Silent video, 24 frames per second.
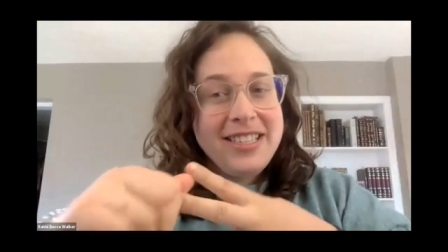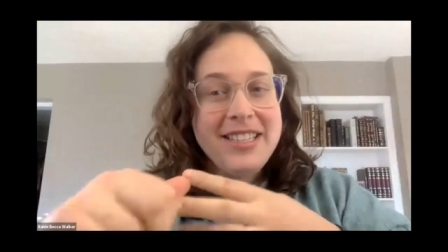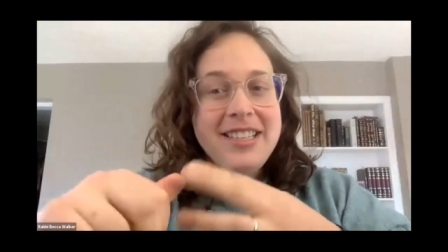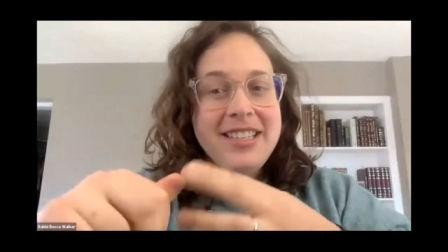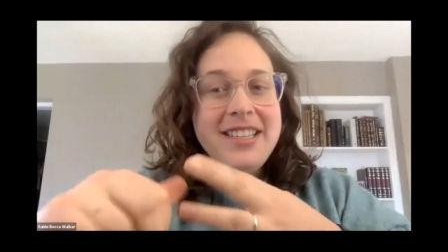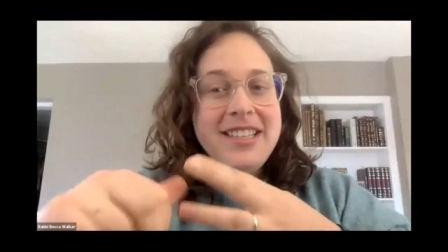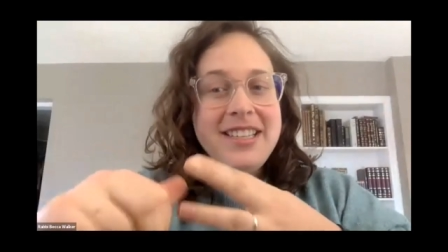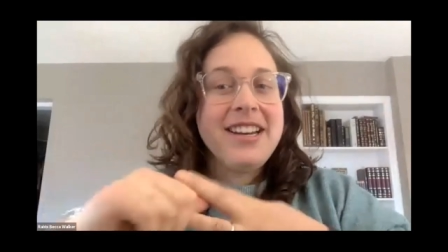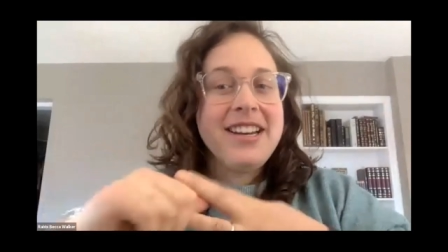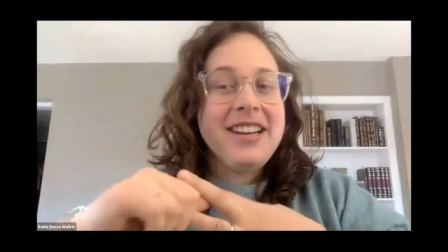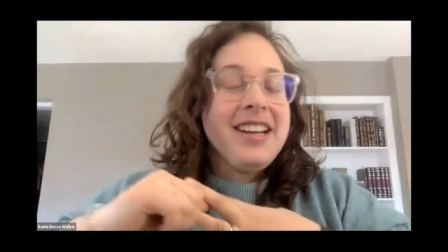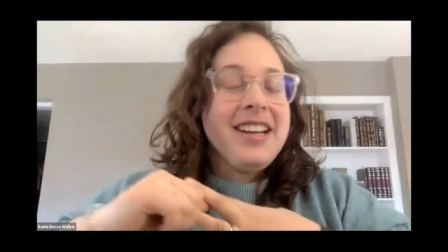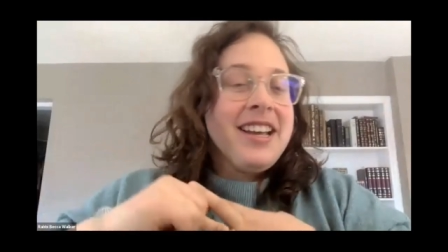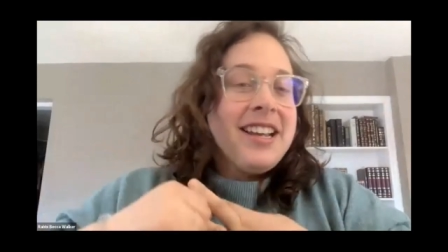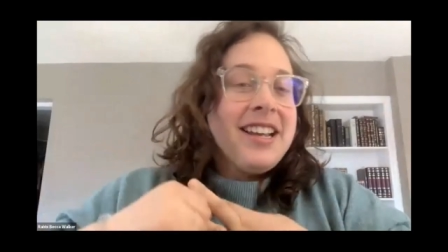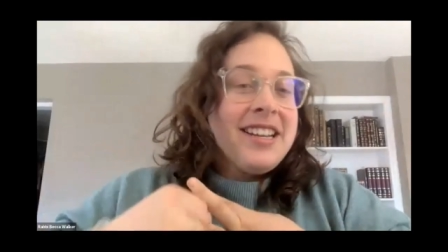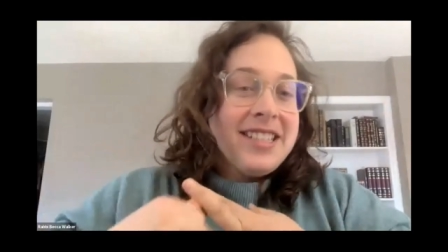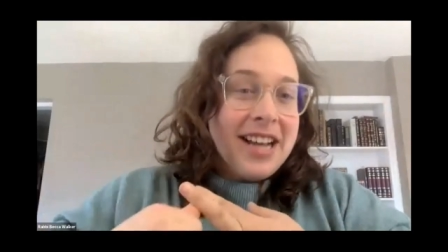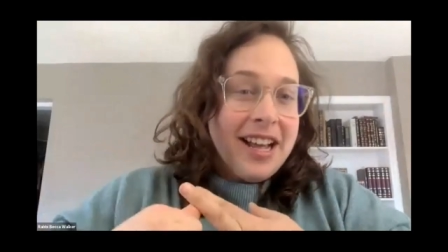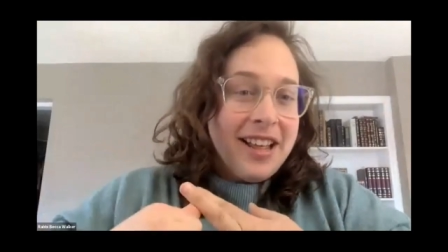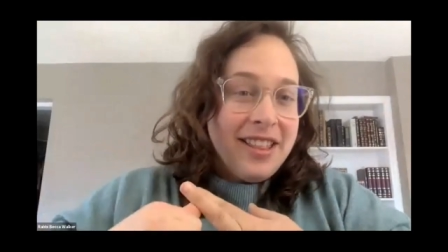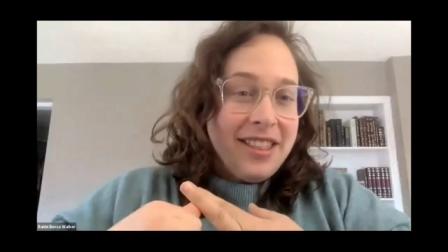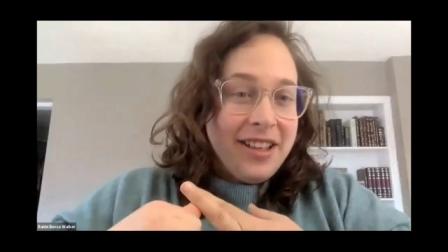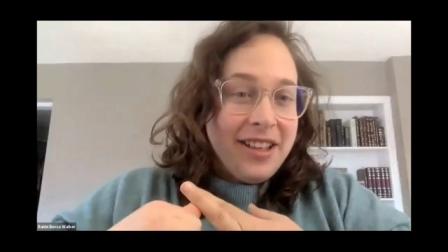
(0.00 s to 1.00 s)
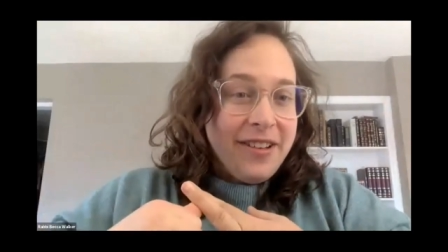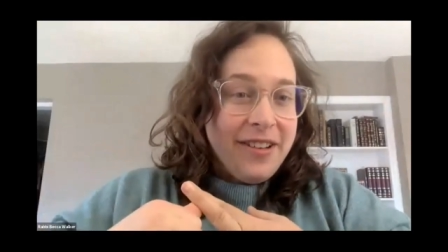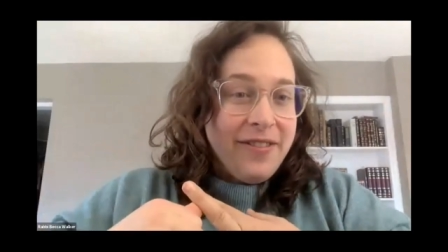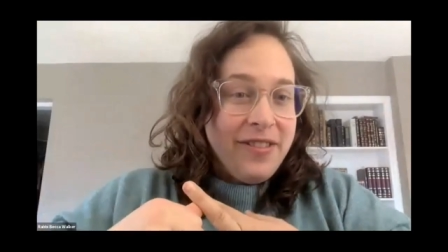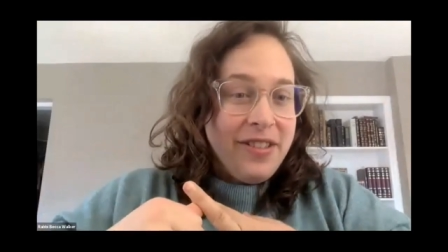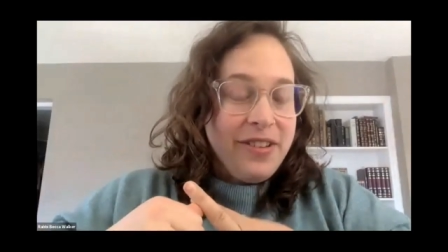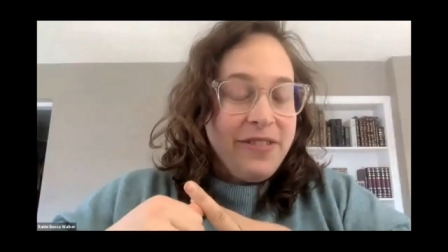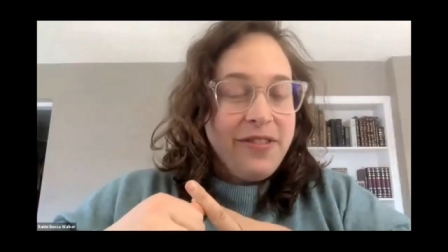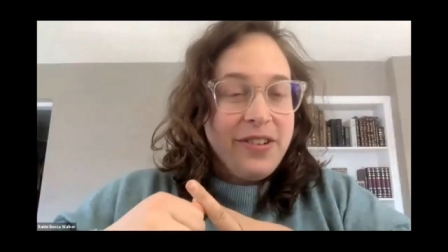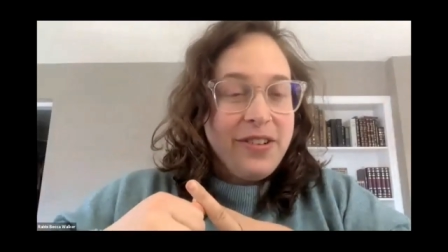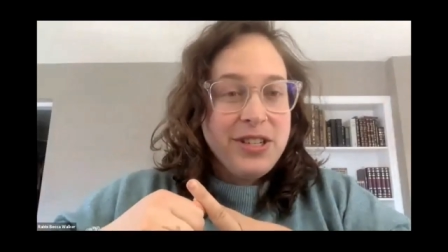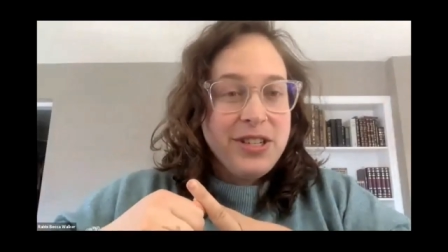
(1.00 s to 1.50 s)
and then death of
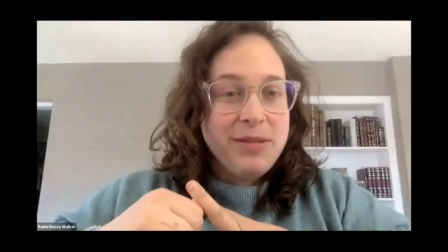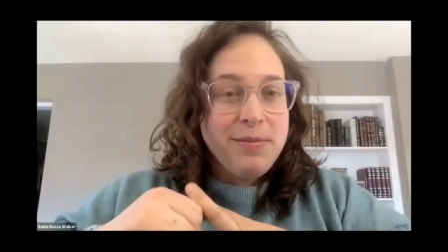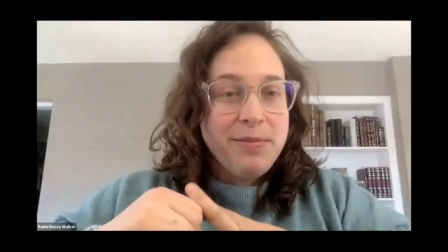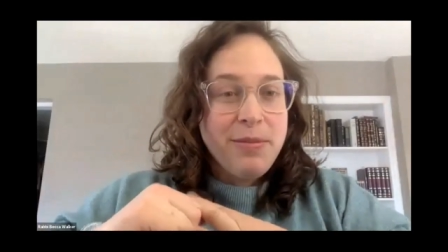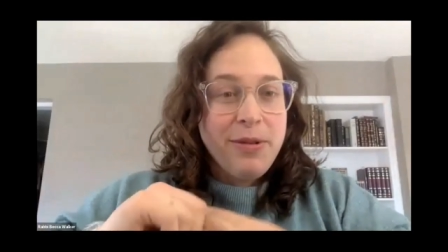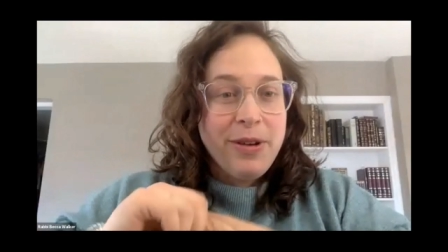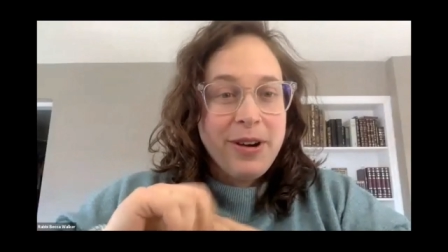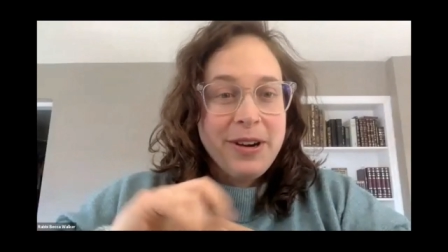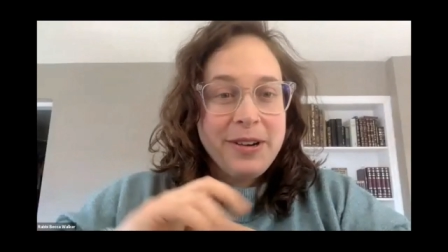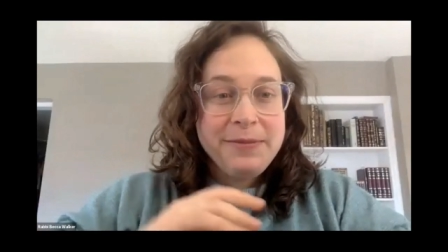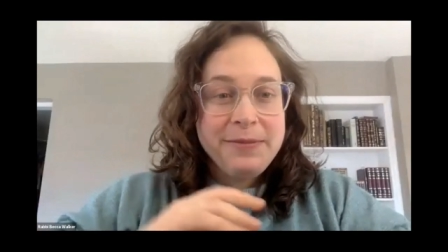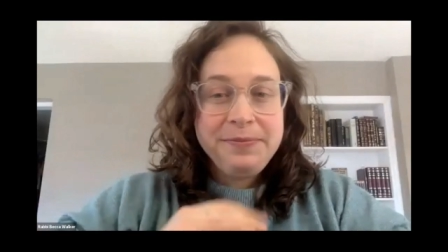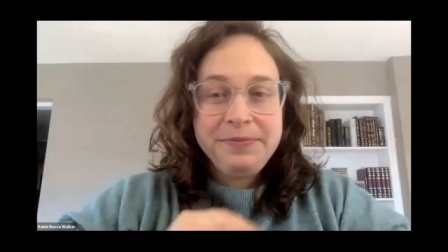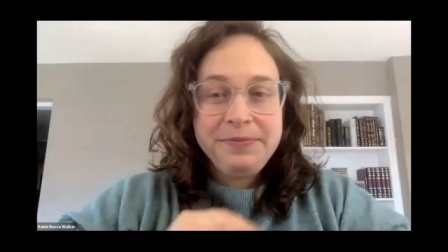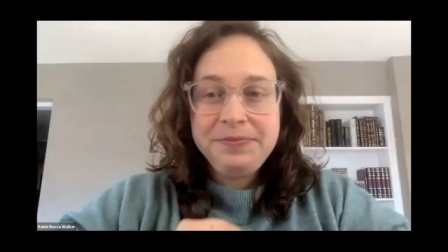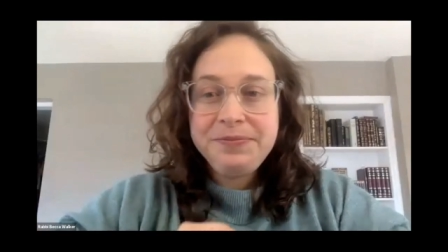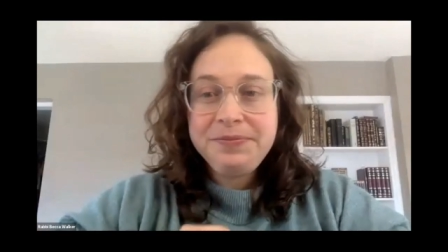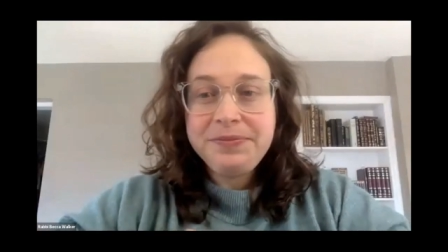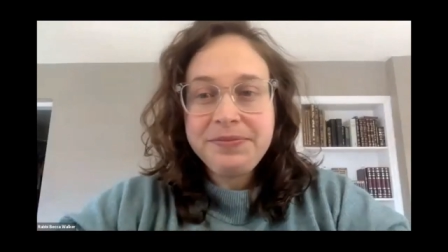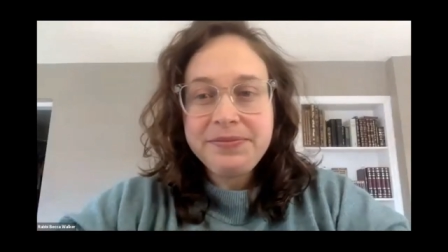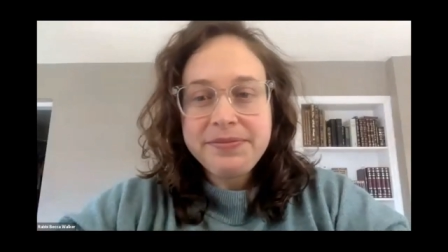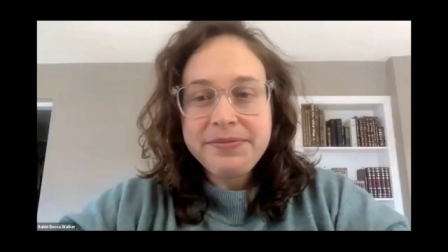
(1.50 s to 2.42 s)
the firstborn.